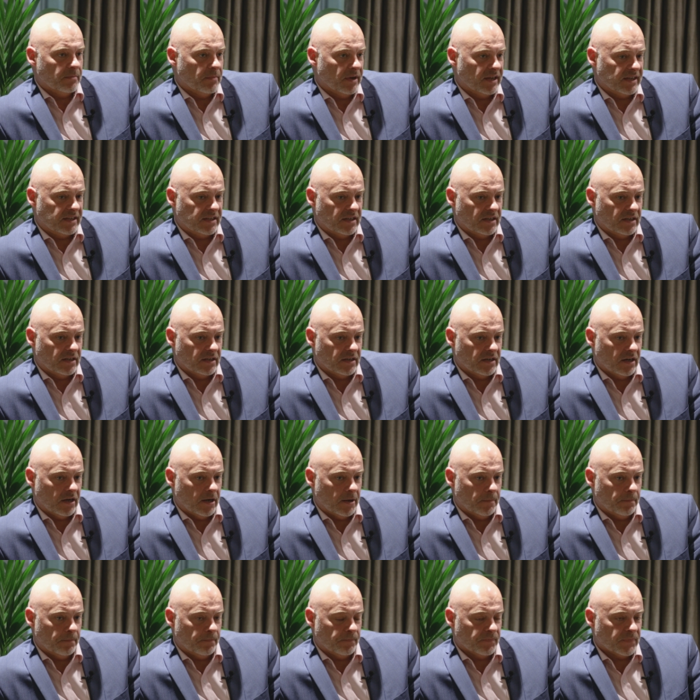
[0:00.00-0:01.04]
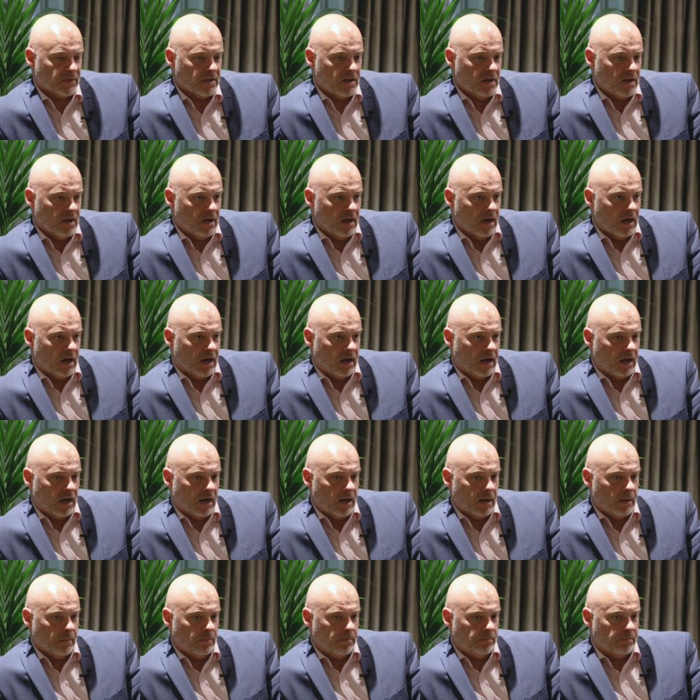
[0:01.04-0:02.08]
and making
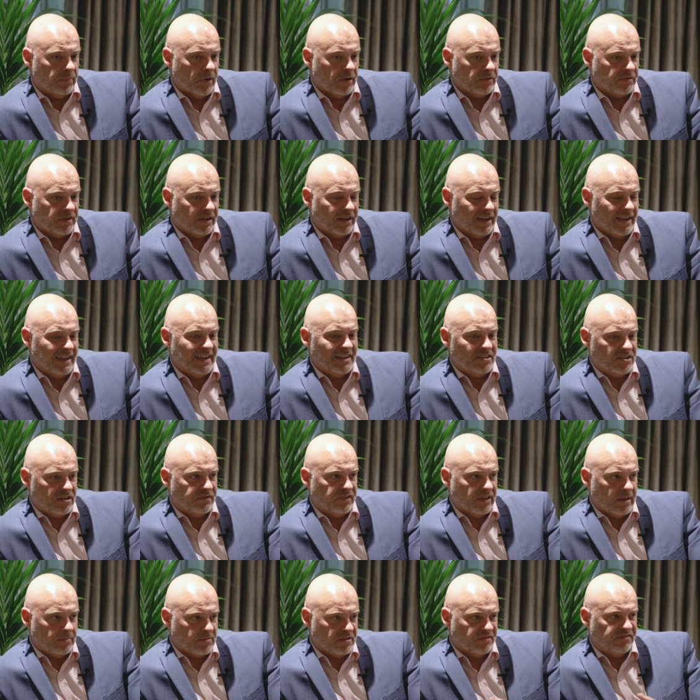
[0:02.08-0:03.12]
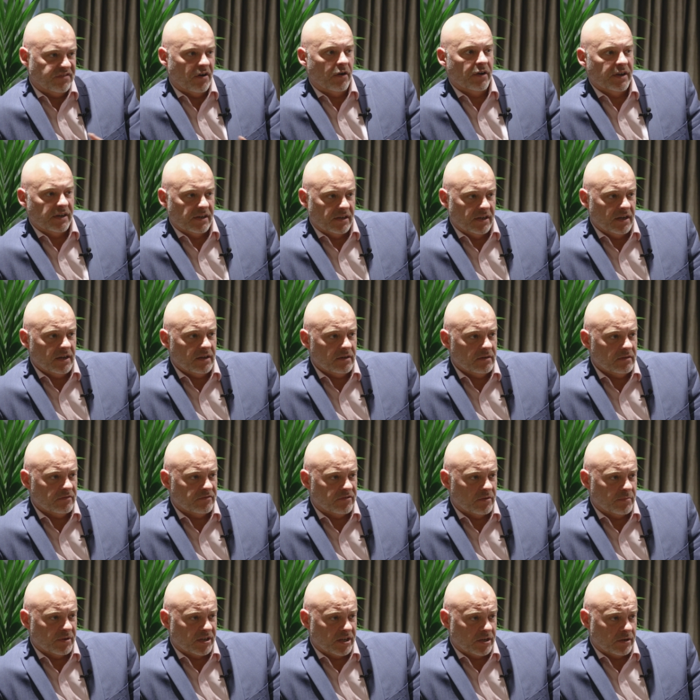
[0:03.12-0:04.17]
both it easier for them to find it
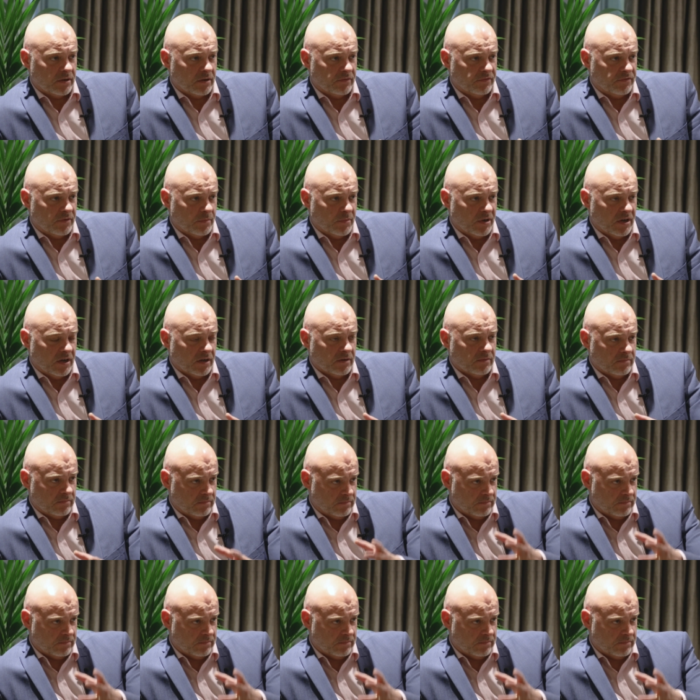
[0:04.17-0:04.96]
from a